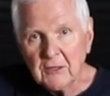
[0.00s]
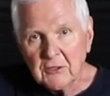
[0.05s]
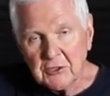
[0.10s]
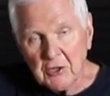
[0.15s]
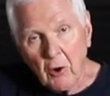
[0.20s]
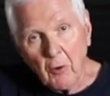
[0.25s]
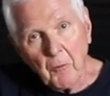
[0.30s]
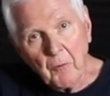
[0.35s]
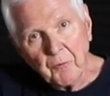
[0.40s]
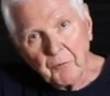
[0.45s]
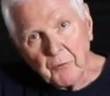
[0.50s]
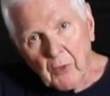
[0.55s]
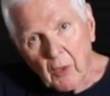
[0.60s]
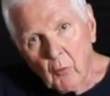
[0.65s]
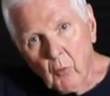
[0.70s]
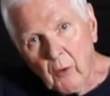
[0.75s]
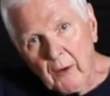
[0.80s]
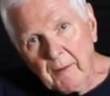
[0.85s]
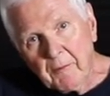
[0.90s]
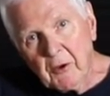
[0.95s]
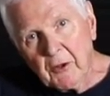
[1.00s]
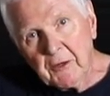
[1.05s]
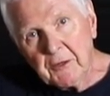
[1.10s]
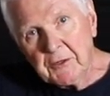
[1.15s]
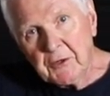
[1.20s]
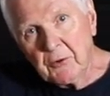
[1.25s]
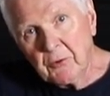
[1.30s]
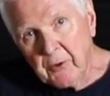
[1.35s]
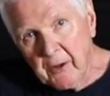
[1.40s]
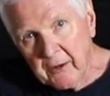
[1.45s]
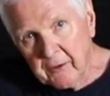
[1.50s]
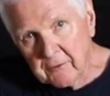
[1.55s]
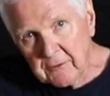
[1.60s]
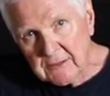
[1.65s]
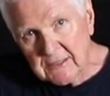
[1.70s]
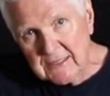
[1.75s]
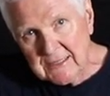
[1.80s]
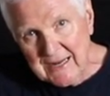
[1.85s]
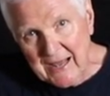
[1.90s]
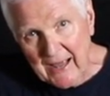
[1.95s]
So what I'm going to do
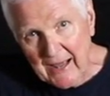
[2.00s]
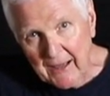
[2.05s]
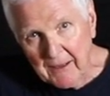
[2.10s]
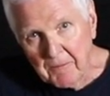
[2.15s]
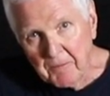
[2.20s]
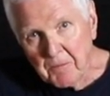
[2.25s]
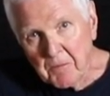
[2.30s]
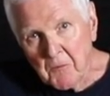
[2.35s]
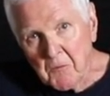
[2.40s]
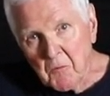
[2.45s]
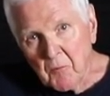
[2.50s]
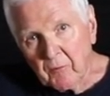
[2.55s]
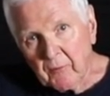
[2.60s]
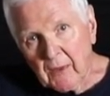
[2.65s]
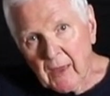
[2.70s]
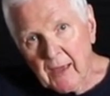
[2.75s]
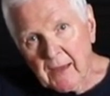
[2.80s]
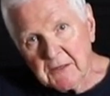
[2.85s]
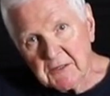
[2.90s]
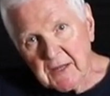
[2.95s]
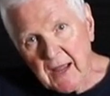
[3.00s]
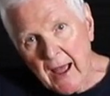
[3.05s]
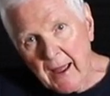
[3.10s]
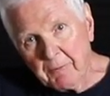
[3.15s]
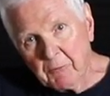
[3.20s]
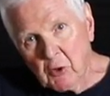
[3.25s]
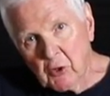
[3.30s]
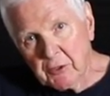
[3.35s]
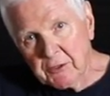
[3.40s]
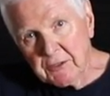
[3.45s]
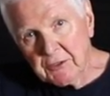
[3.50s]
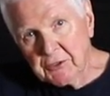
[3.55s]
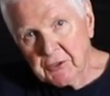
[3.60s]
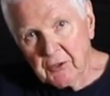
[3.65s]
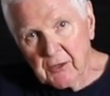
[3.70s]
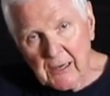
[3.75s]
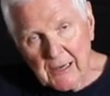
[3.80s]
here today is I'm going to